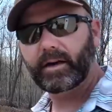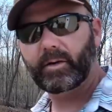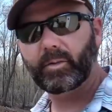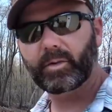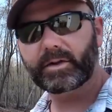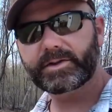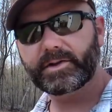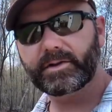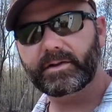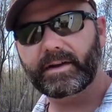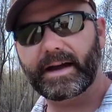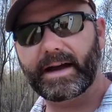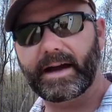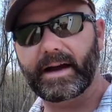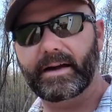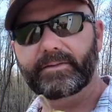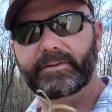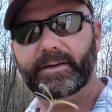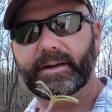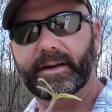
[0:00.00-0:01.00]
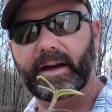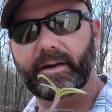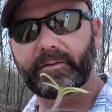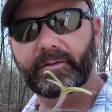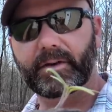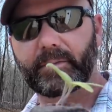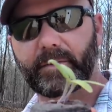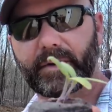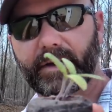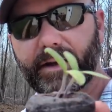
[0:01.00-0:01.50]
Now what you'll have,
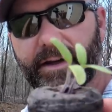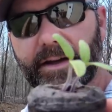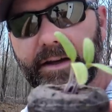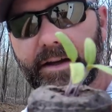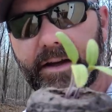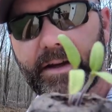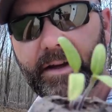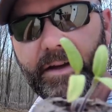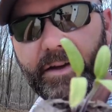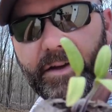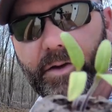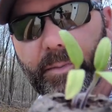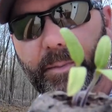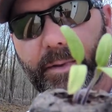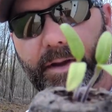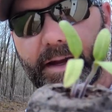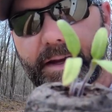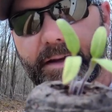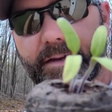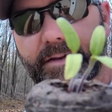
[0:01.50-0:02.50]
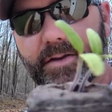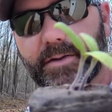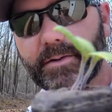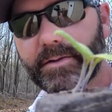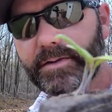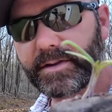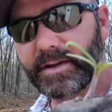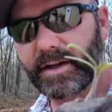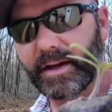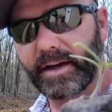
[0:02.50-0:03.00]
inevitably, you plant
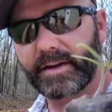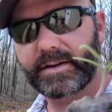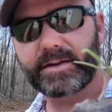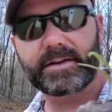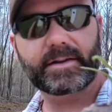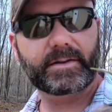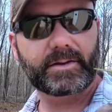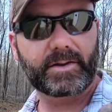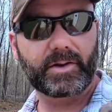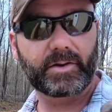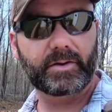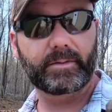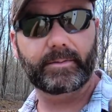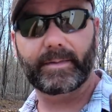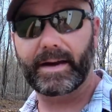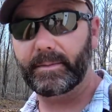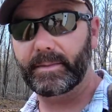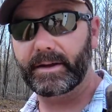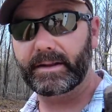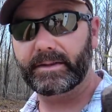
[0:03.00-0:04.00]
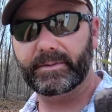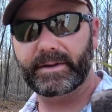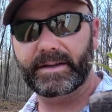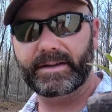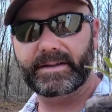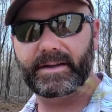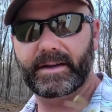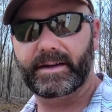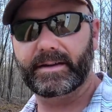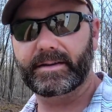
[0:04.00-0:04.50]
two seeds, two, maybe three
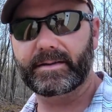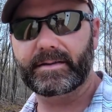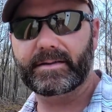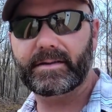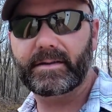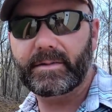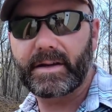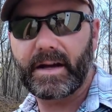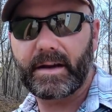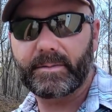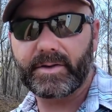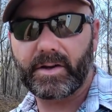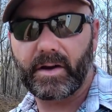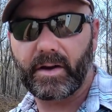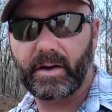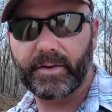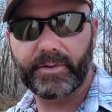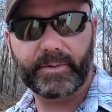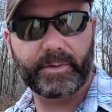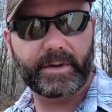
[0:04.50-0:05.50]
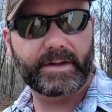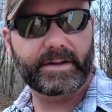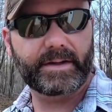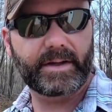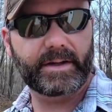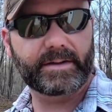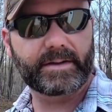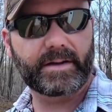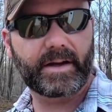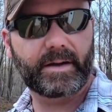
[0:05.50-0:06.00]
seeds, and sometimes all three
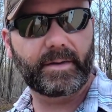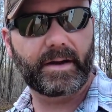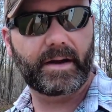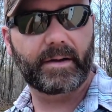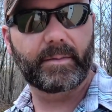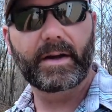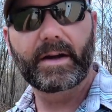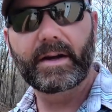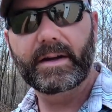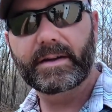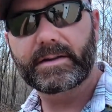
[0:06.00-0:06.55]
seeds come up.